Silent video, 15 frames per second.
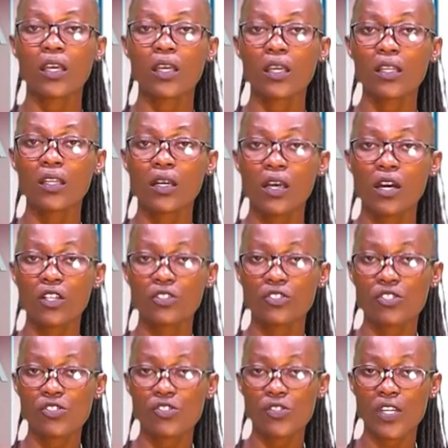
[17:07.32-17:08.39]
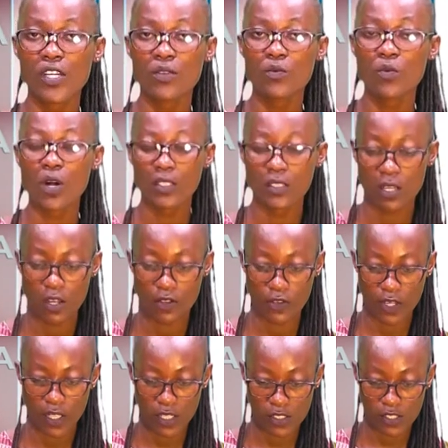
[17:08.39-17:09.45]
In our health news today, the World Health
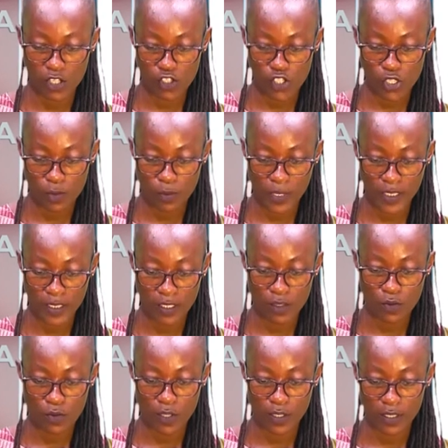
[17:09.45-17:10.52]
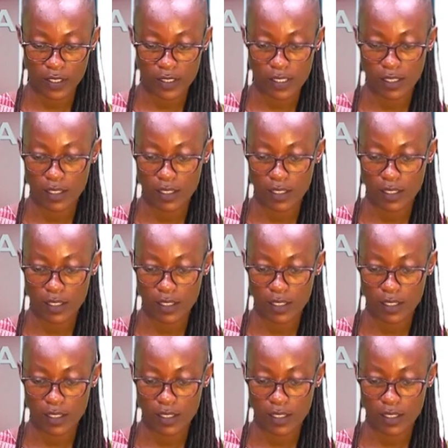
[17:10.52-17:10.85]
Organization on Monday warned that